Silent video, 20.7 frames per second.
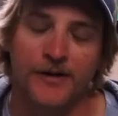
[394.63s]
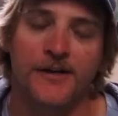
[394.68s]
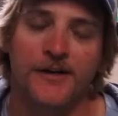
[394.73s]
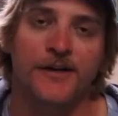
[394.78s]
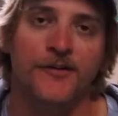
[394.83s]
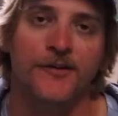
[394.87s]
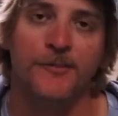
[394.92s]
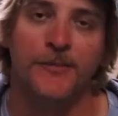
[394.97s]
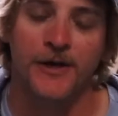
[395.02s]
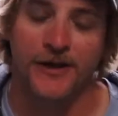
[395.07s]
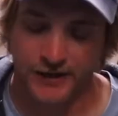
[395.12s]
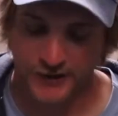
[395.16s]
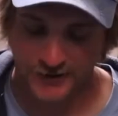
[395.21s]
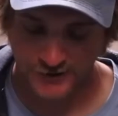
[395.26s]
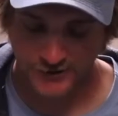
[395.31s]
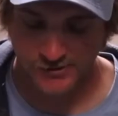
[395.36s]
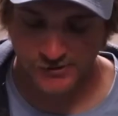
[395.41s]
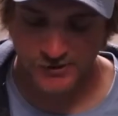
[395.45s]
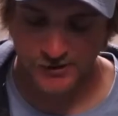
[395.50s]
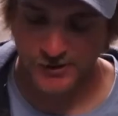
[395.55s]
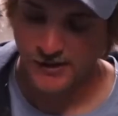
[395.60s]
any other bait I
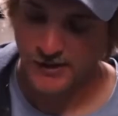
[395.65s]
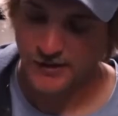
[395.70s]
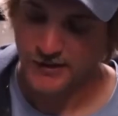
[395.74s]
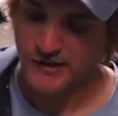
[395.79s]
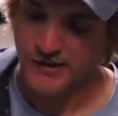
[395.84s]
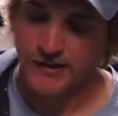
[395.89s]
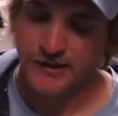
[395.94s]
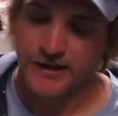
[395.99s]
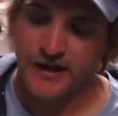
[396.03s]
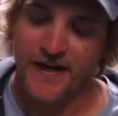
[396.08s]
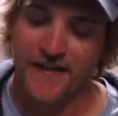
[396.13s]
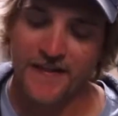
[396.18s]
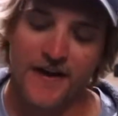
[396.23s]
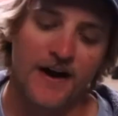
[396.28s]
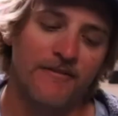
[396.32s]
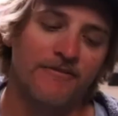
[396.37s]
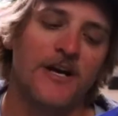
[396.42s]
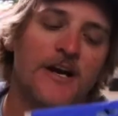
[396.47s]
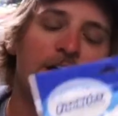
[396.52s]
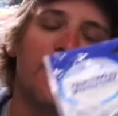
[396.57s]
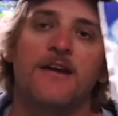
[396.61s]
use. And then
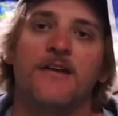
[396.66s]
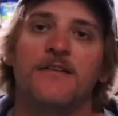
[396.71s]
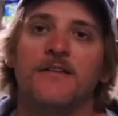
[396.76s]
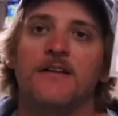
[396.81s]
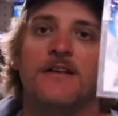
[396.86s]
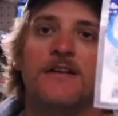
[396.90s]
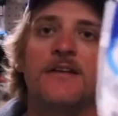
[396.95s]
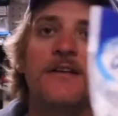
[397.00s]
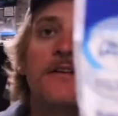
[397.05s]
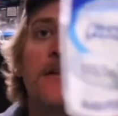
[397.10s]
I've got the